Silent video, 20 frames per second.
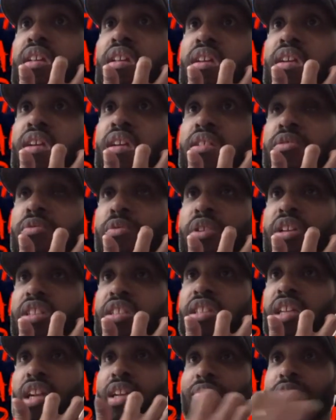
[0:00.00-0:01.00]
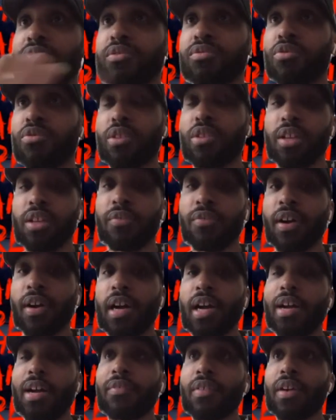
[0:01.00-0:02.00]
because Rhea's not even
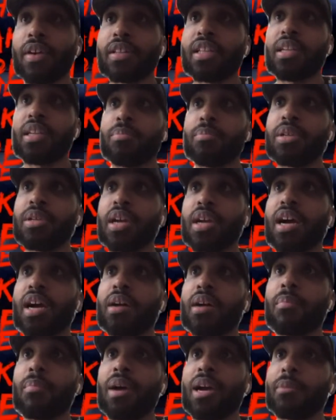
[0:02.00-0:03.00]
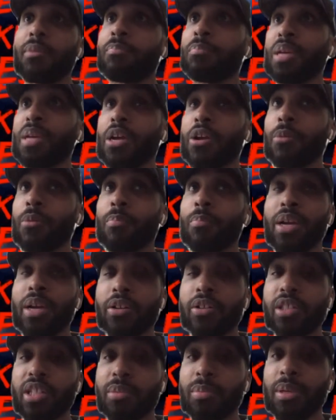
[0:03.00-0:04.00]
25. I think Bianca might bar-
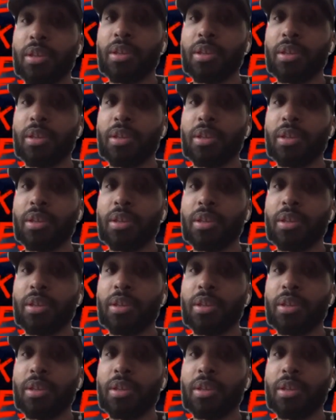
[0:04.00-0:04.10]
barely be